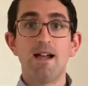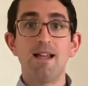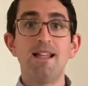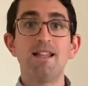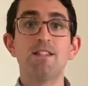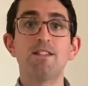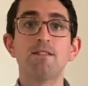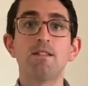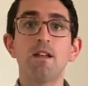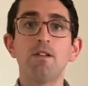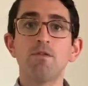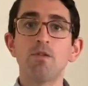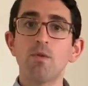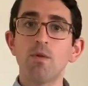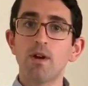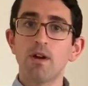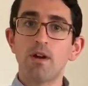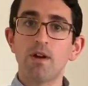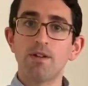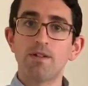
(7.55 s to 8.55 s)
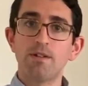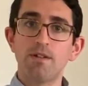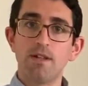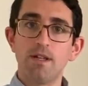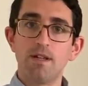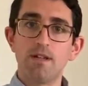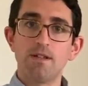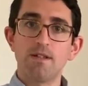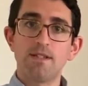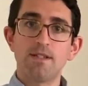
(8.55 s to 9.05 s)
Instead of going on to
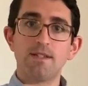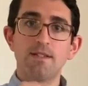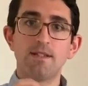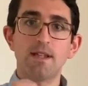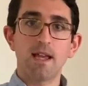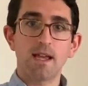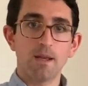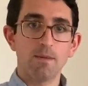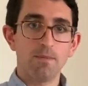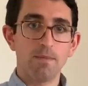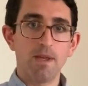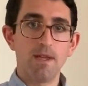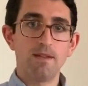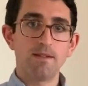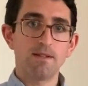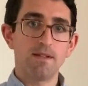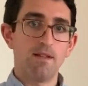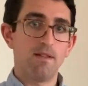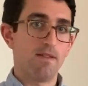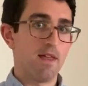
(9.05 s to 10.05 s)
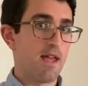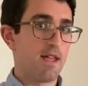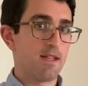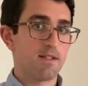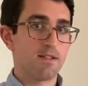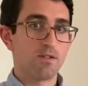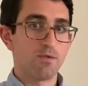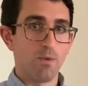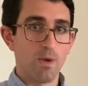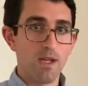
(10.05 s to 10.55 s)
the second piece in that
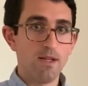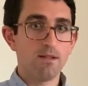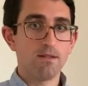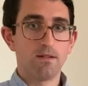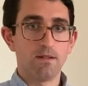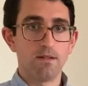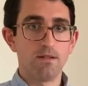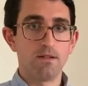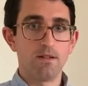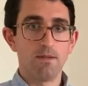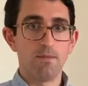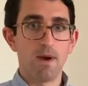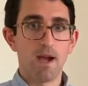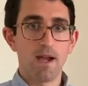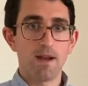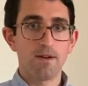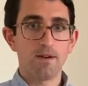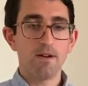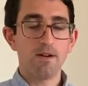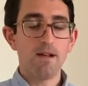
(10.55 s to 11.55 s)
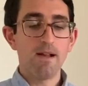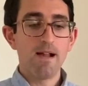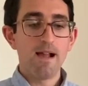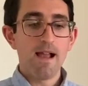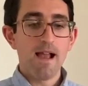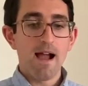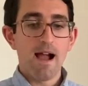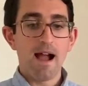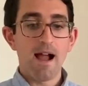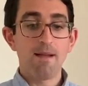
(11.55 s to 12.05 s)
suite in D minor,
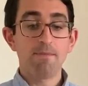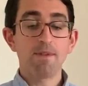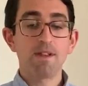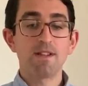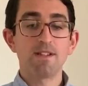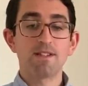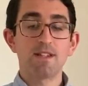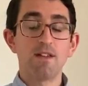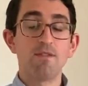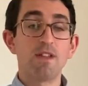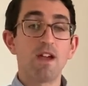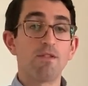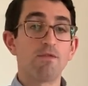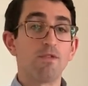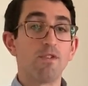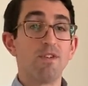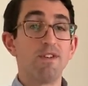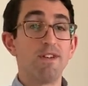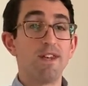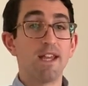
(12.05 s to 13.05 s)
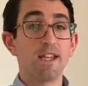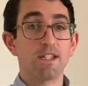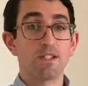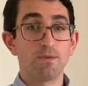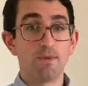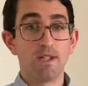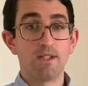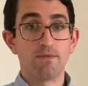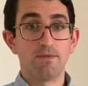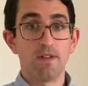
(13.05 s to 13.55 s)
I'm going to save that for next
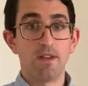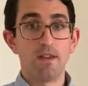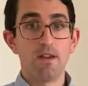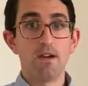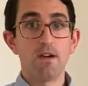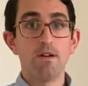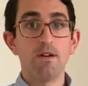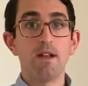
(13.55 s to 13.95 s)
week's video.